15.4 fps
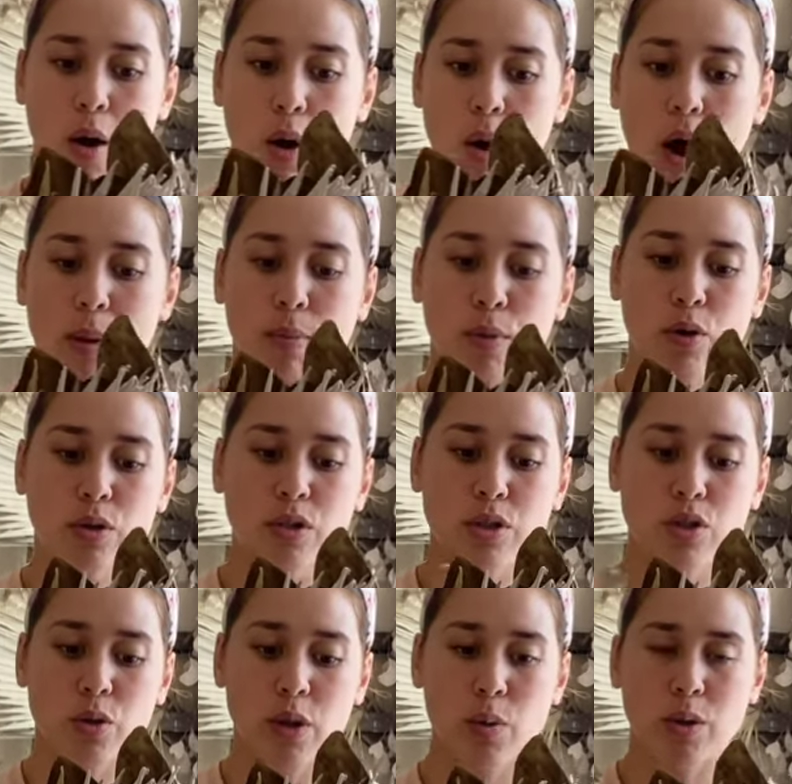I'm also
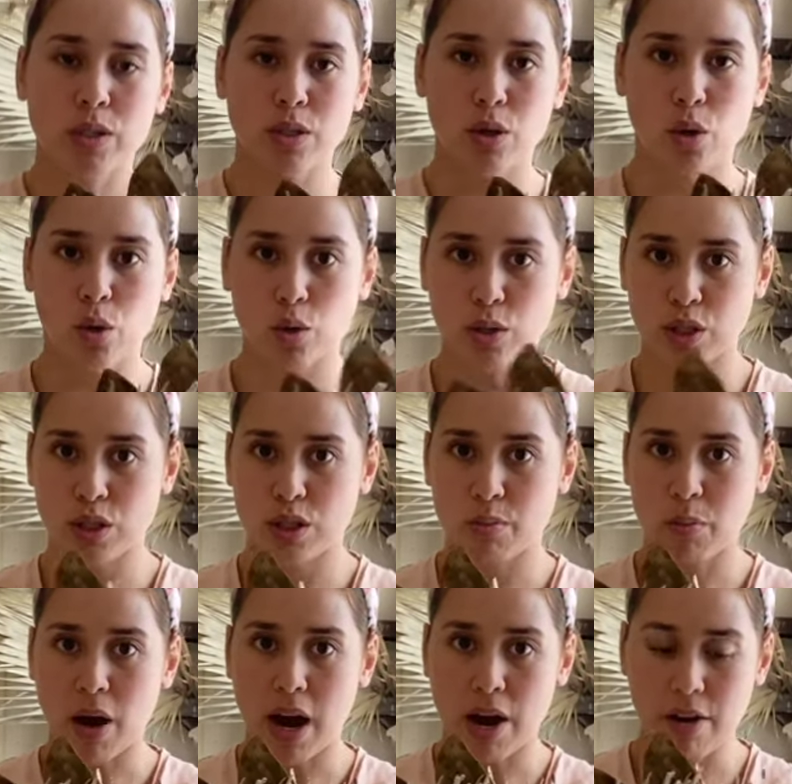doing what's called
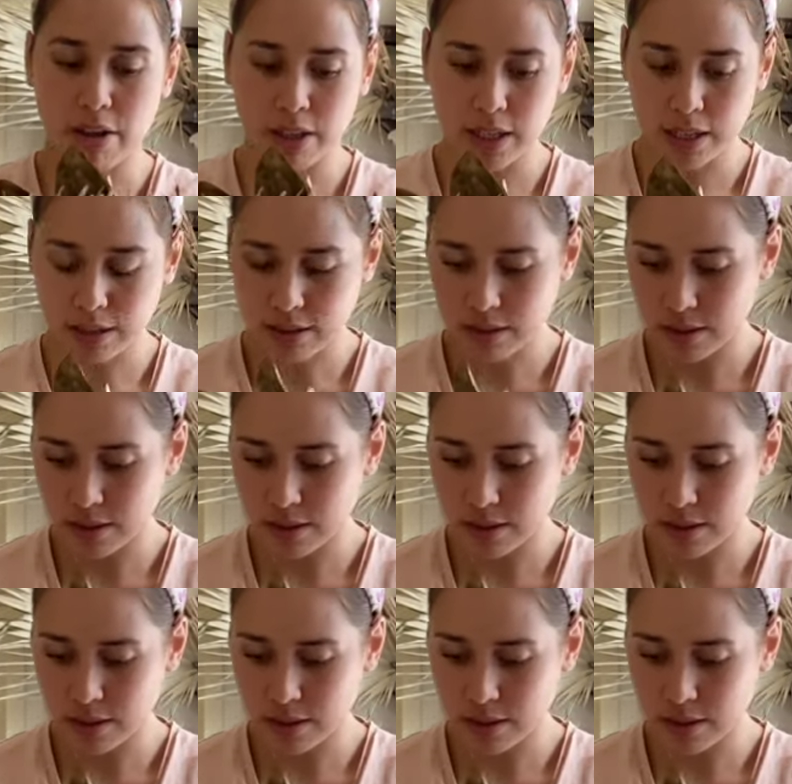spiraling.